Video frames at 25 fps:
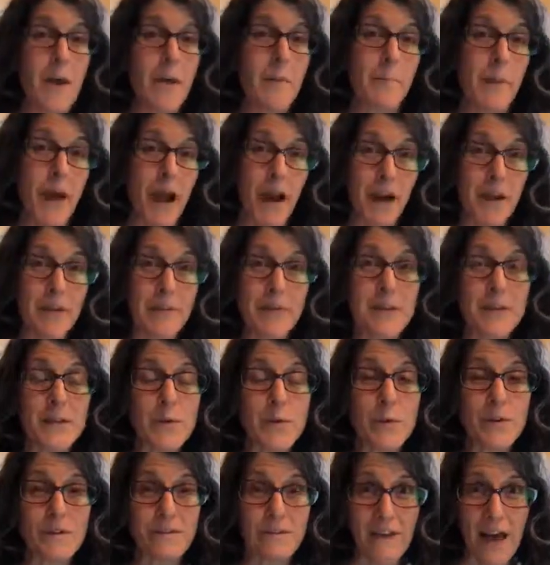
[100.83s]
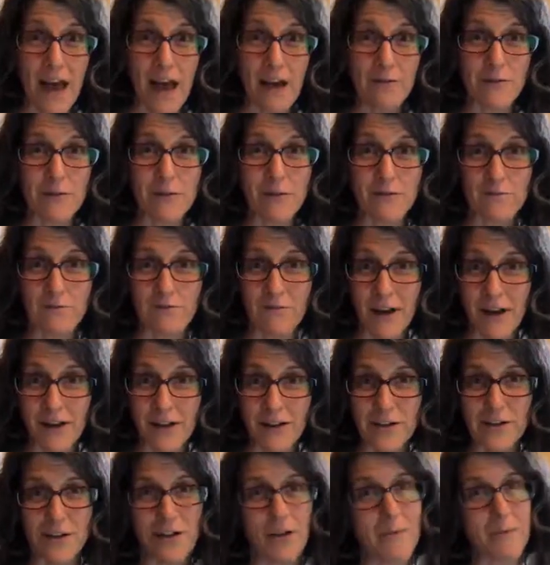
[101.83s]
Parabens were found to
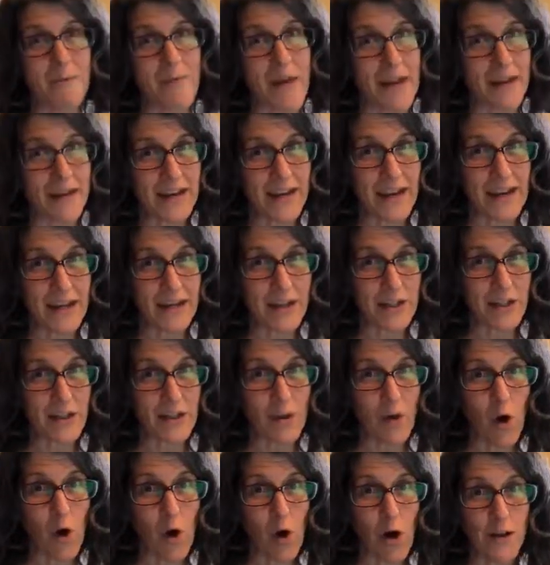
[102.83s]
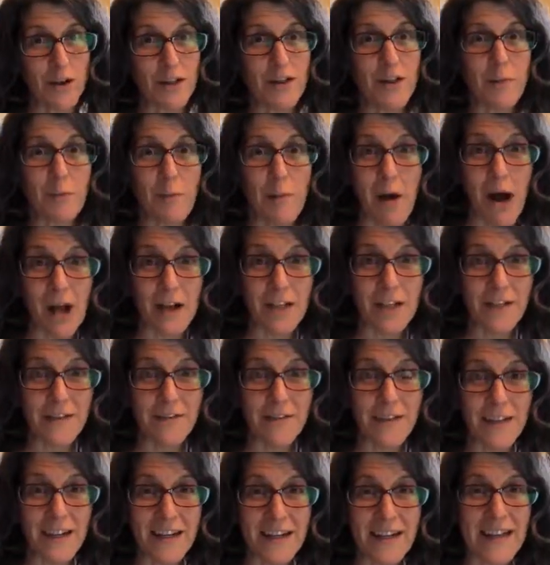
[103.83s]
render a medication called
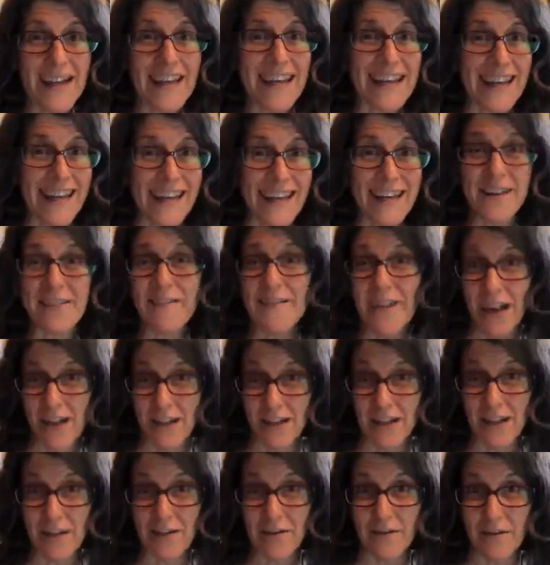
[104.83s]
tamoxifen ineffective.